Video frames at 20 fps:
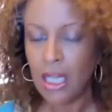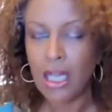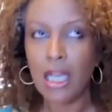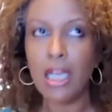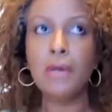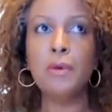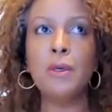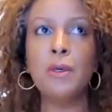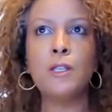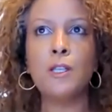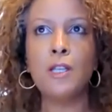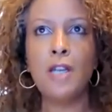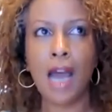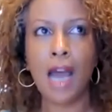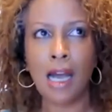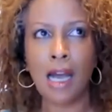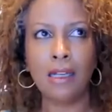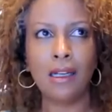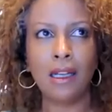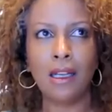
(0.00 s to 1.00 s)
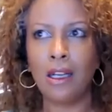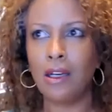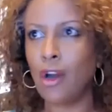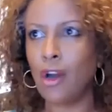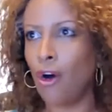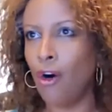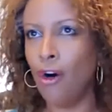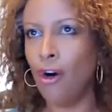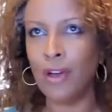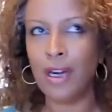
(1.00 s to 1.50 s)
It was not an
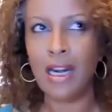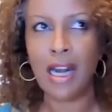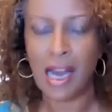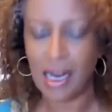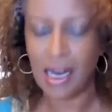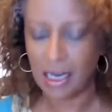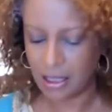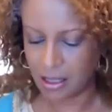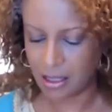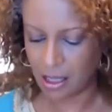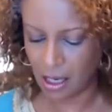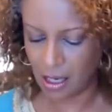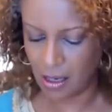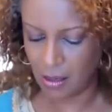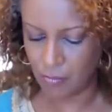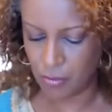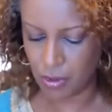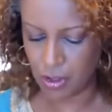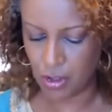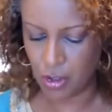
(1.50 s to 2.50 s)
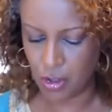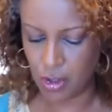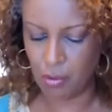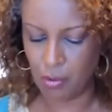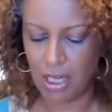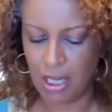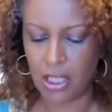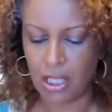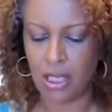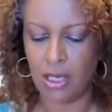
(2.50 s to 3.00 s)
overnight
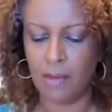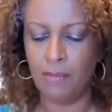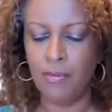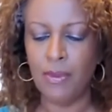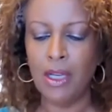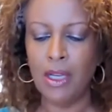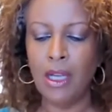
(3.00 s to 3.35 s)
situation.